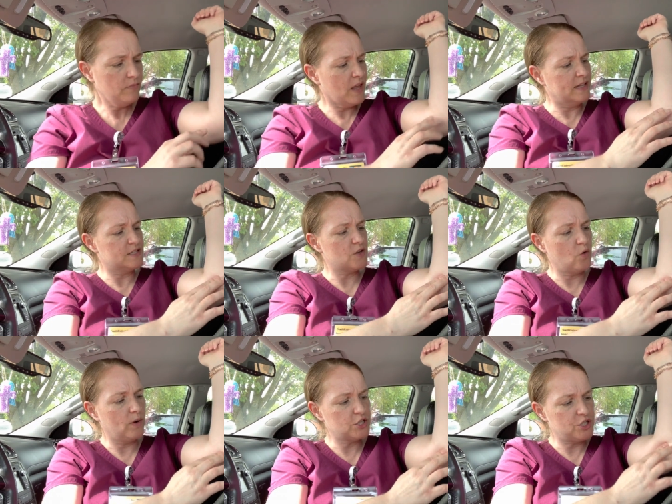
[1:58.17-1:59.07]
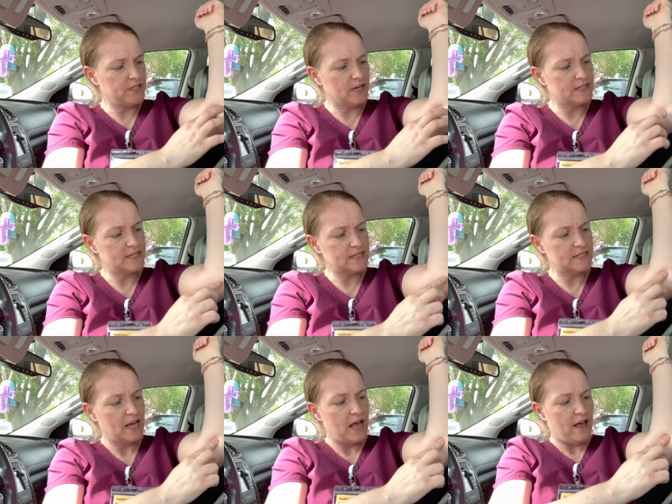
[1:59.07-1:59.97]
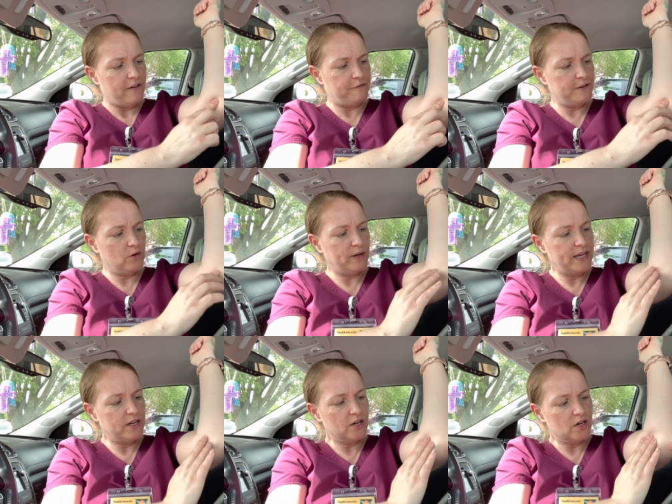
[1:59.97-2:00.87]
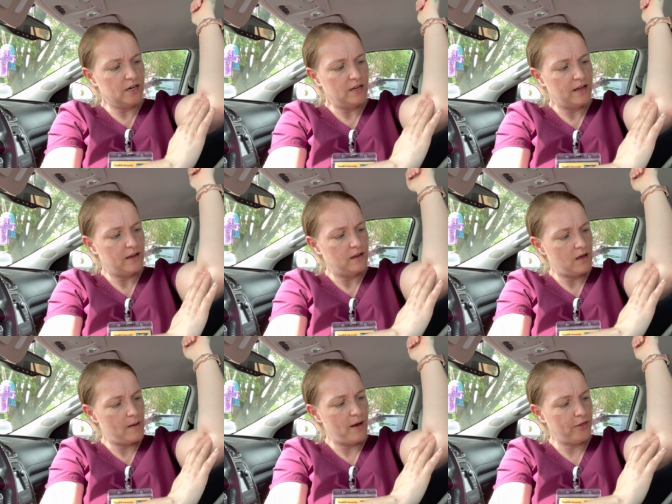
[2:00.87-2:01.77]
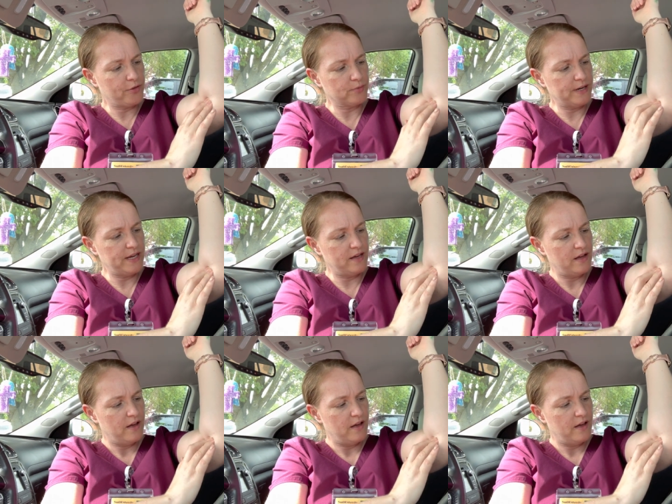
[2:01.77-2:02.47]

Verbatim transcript: And so what she does is feel here about three